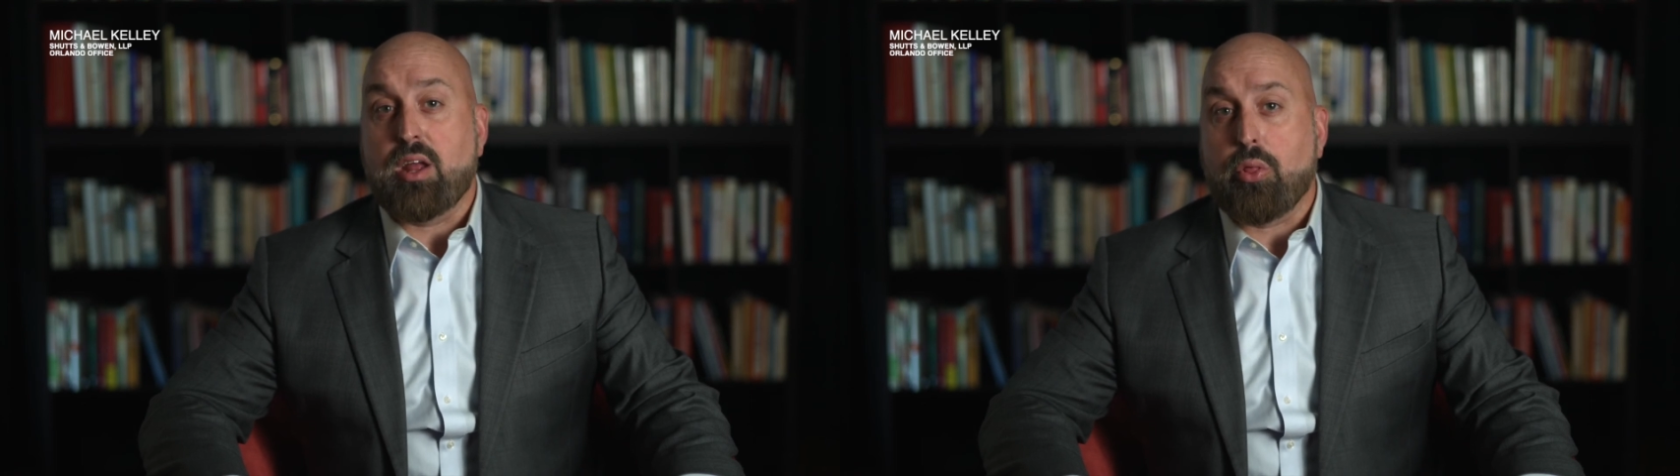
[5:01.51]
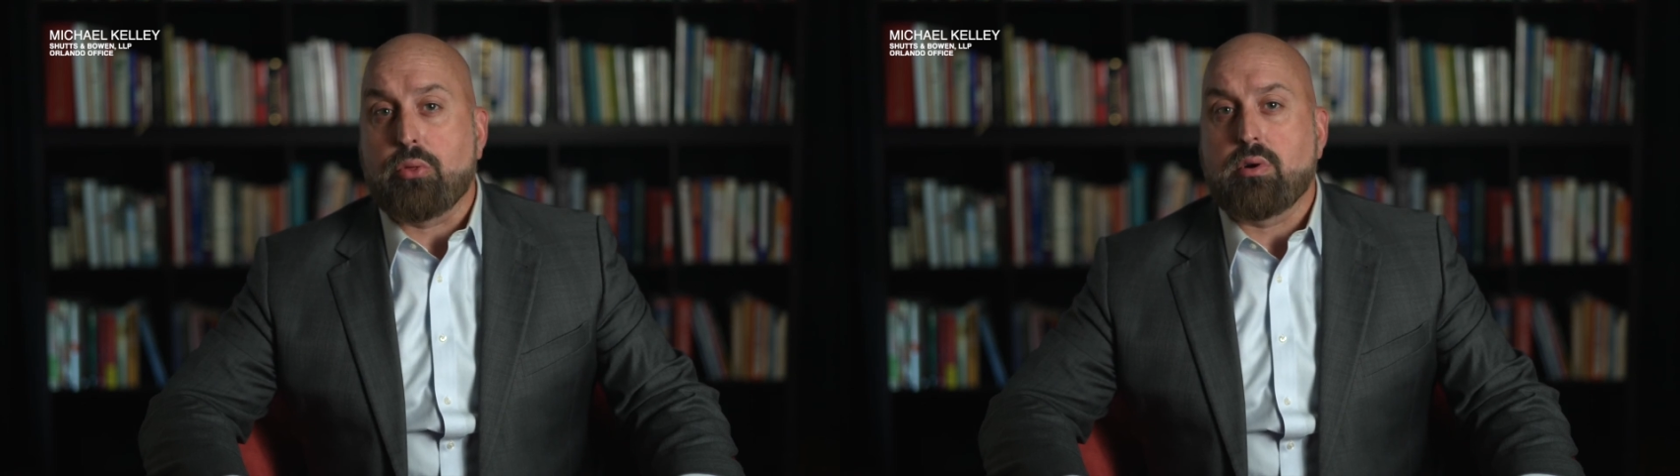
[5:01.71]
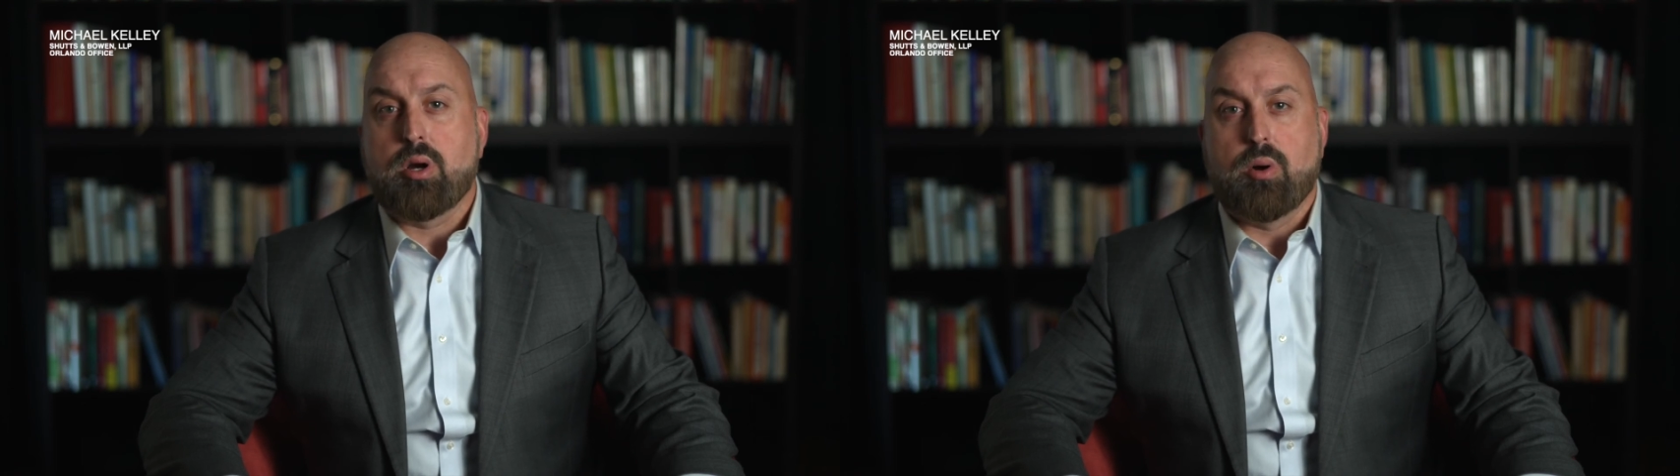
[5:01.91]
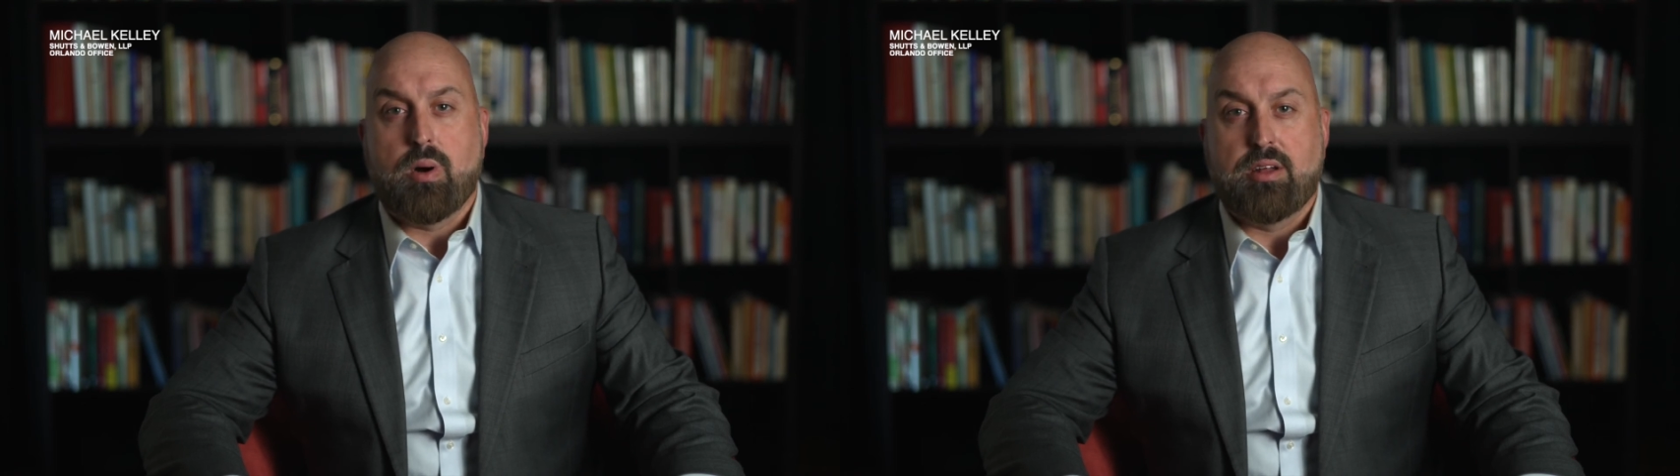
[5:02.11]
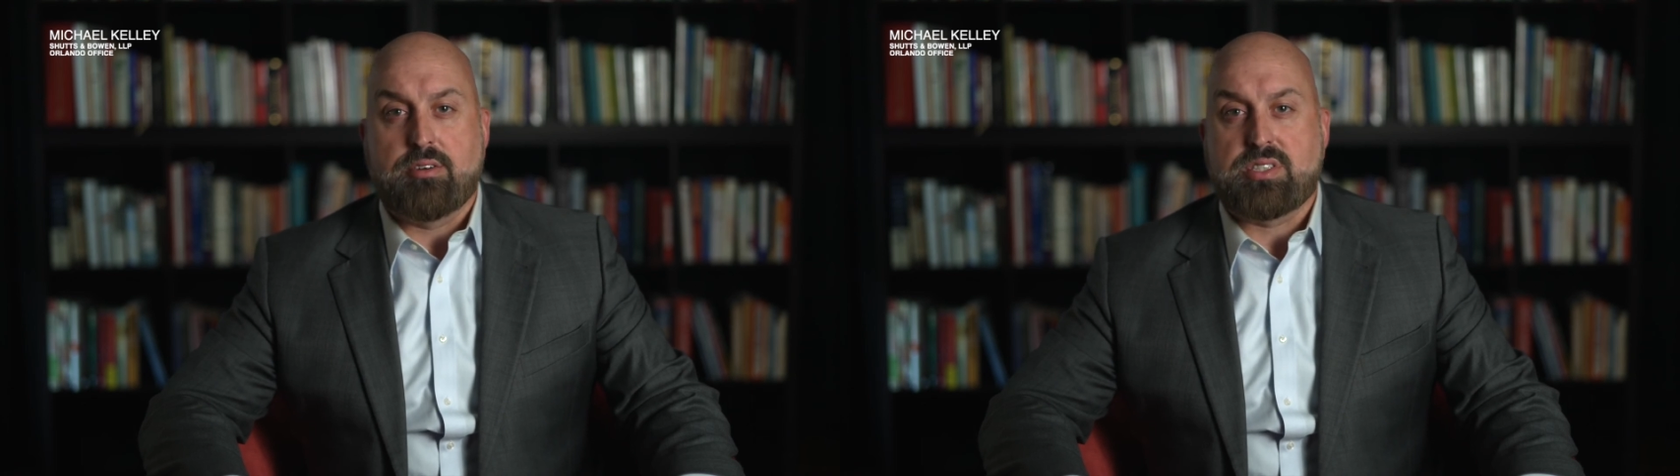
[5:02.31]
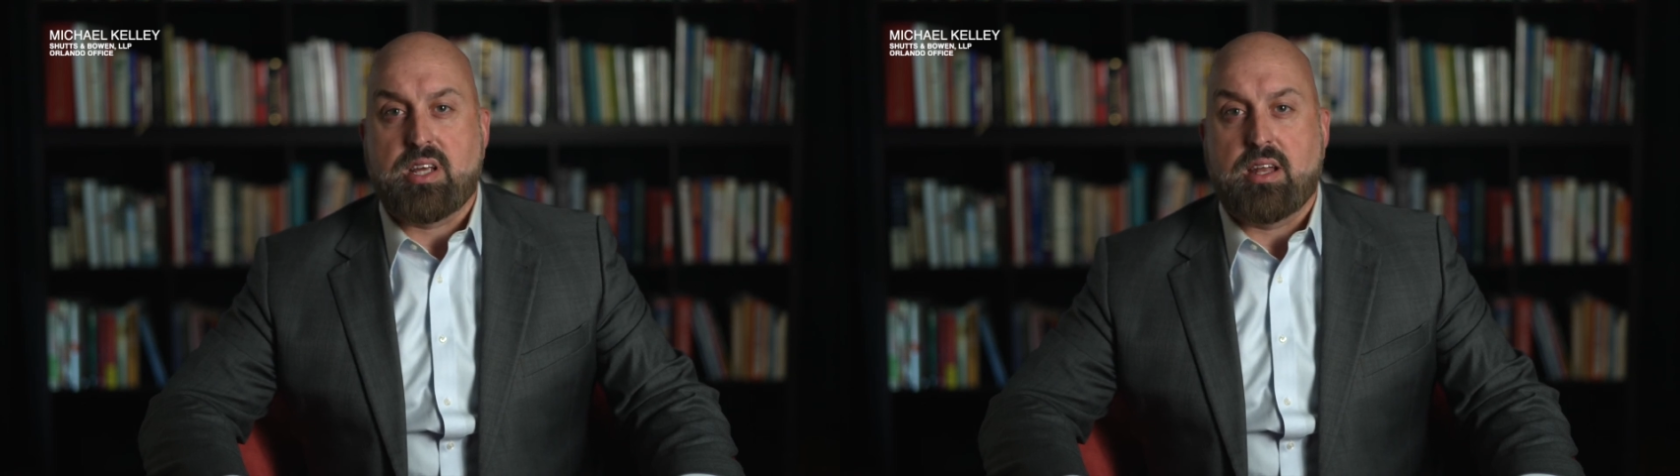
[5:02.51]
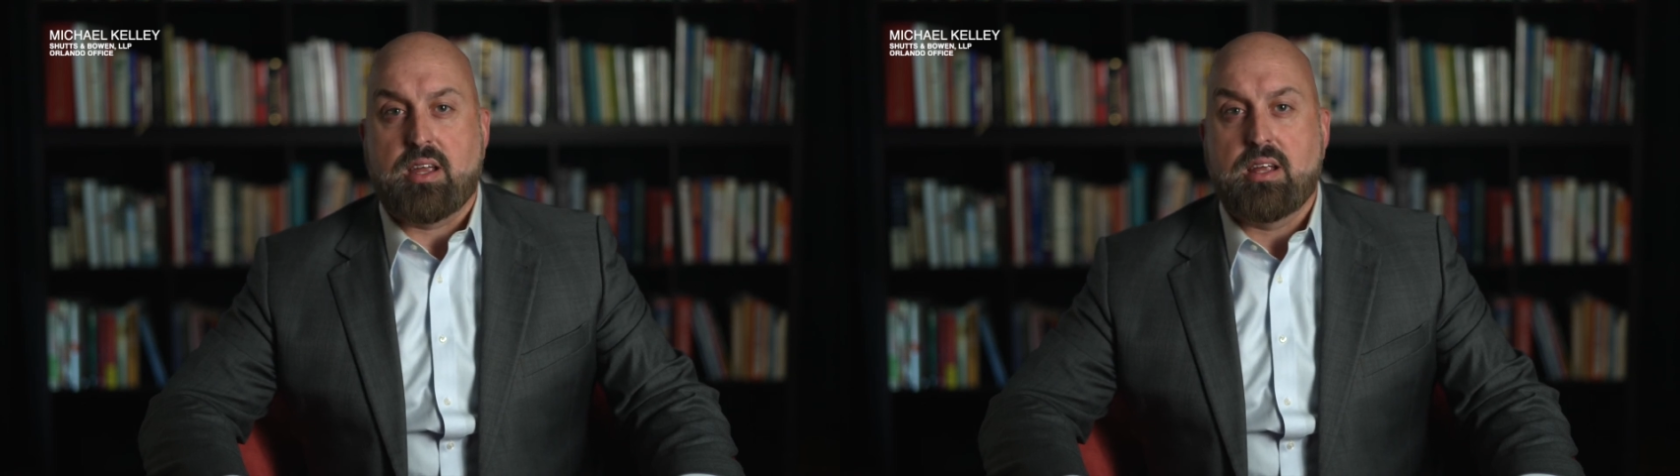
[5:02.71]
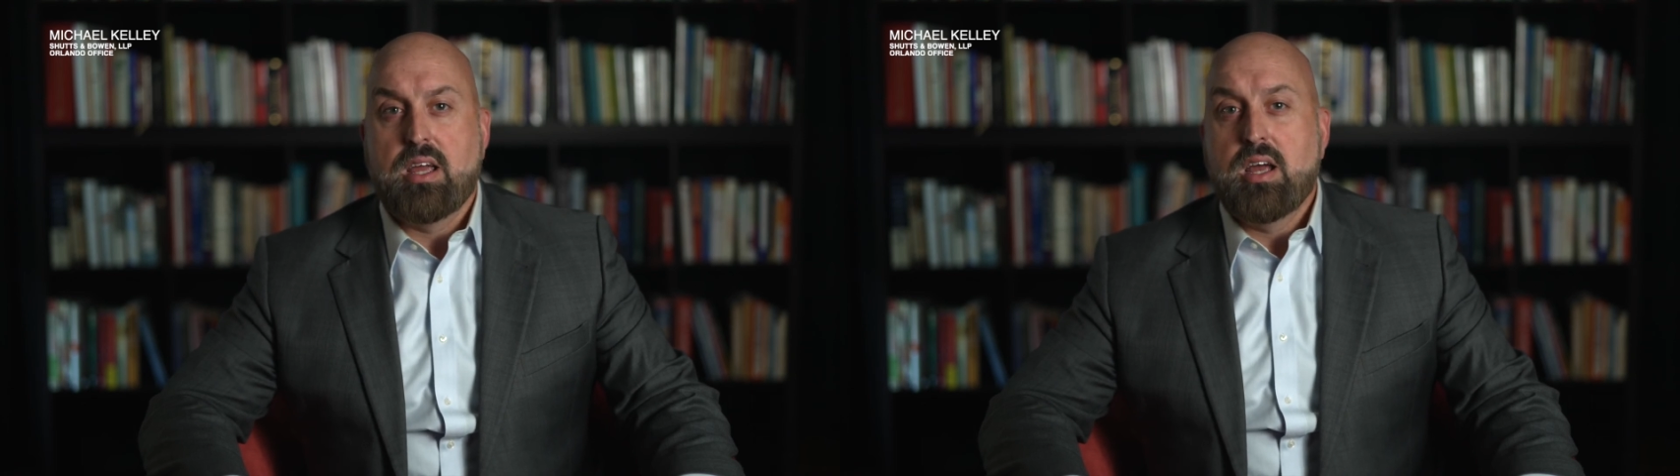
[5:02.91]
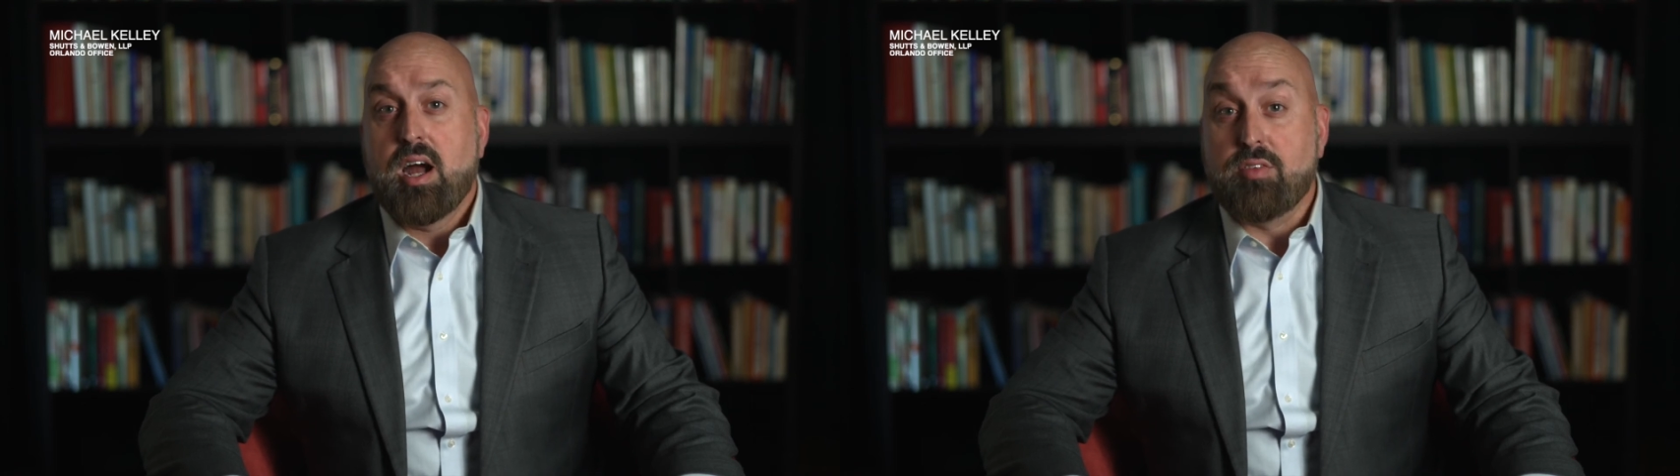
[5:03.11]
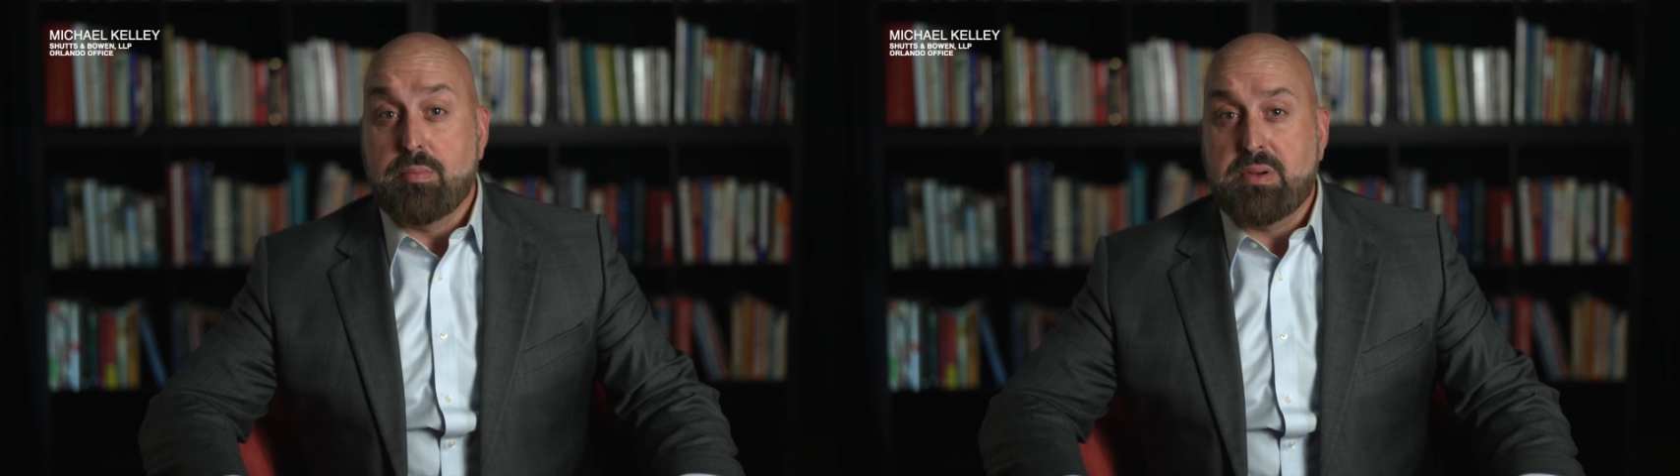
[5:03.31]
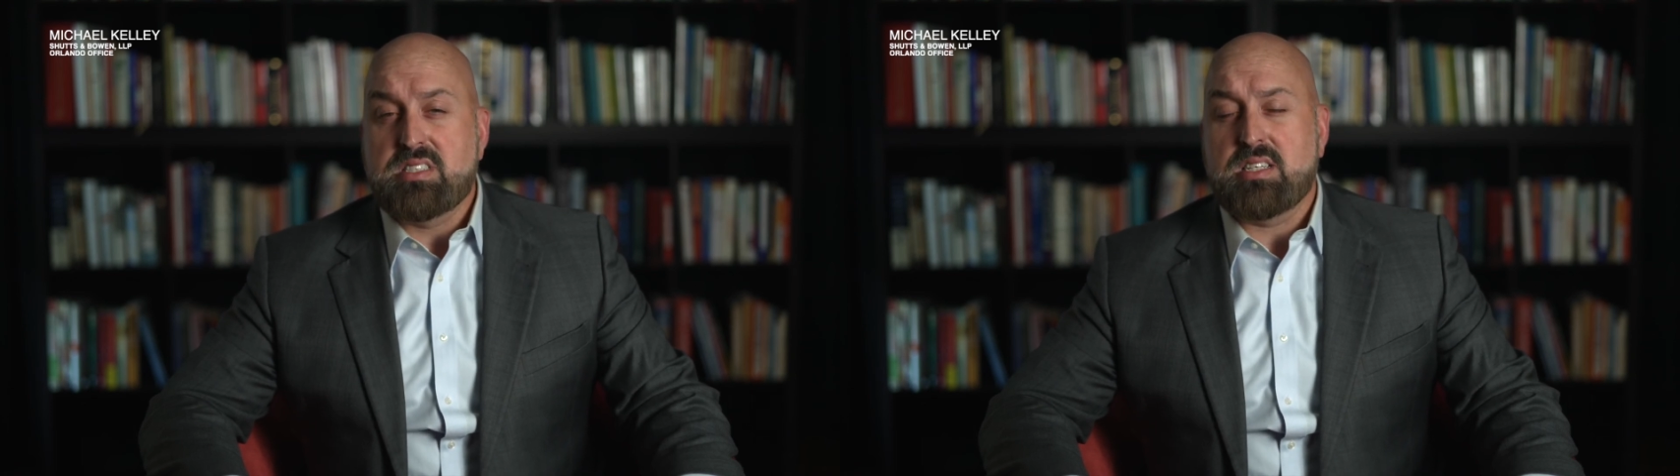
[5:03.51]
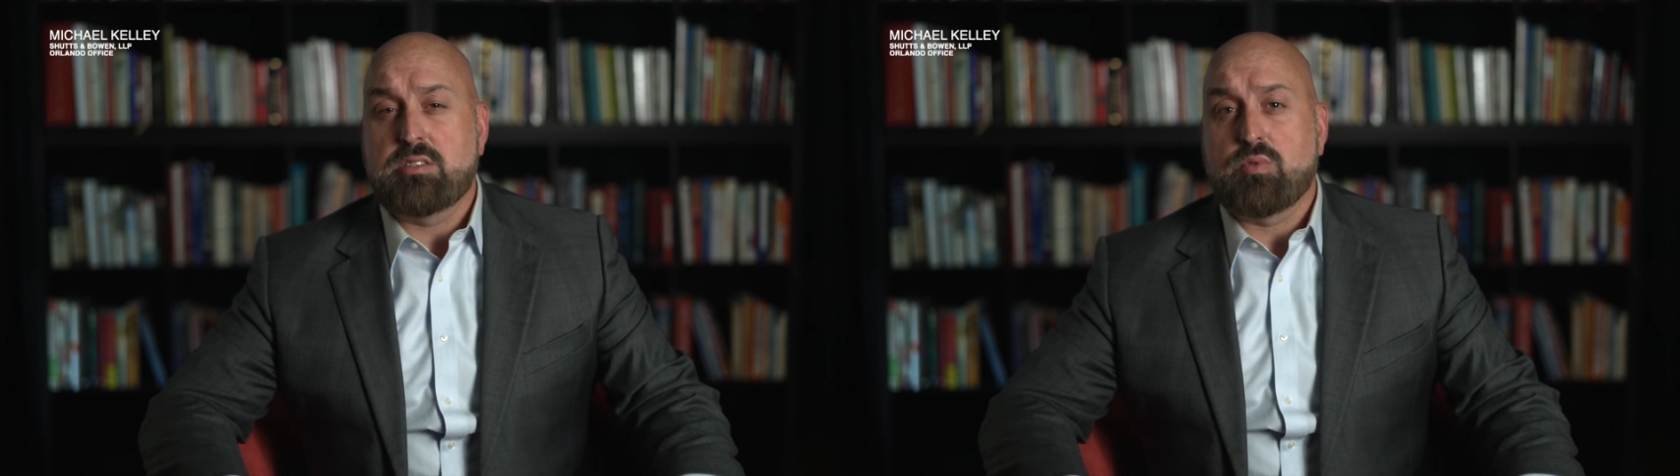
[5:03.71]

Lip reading: a thorough understanding of the business